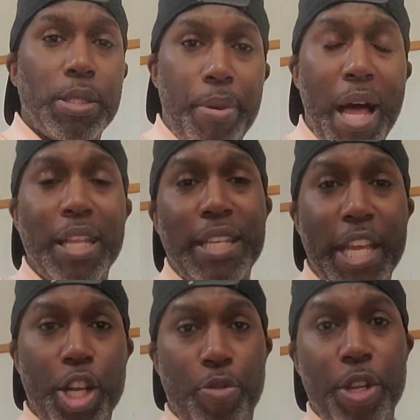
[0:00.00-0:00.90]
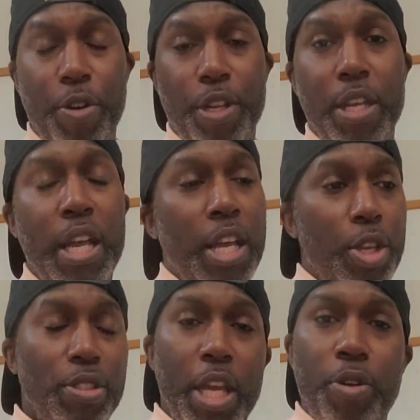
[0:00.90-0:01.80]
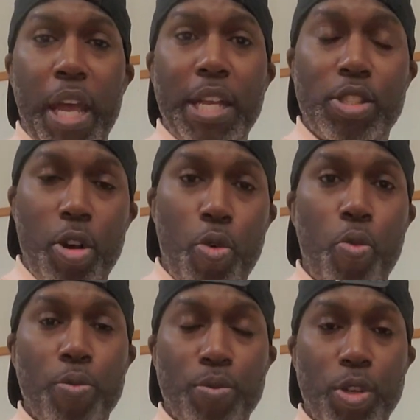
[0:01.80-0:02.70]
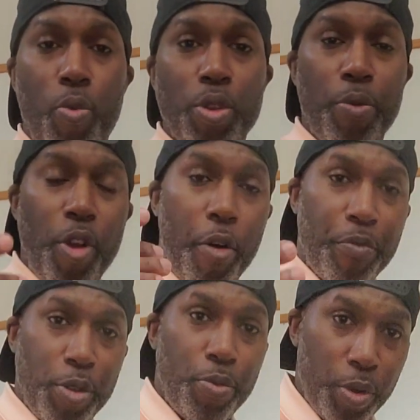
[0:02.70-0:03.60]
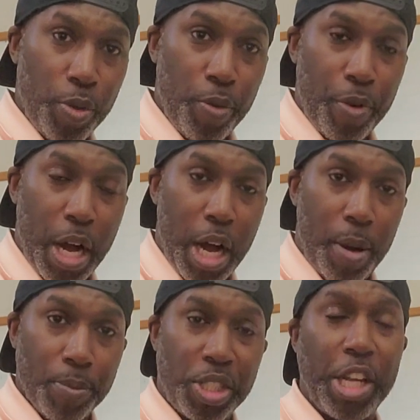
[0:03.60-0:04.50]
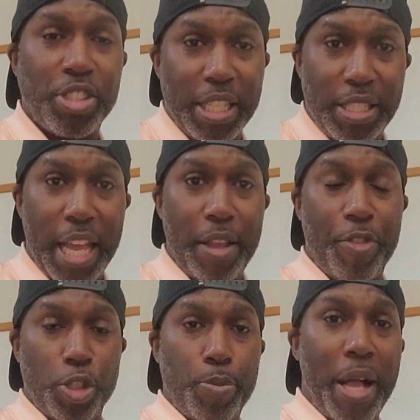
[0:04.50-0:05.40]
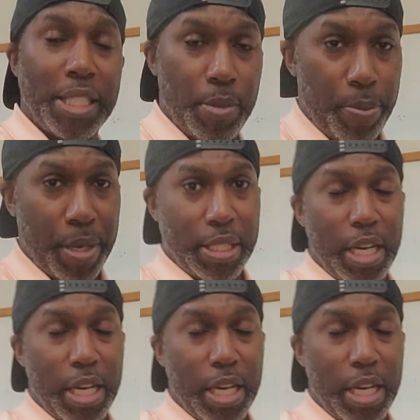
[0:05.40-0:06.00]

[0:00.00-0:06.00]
a pallet and they agree on it, you say, okay, so you schedule a day for those pallets to be picked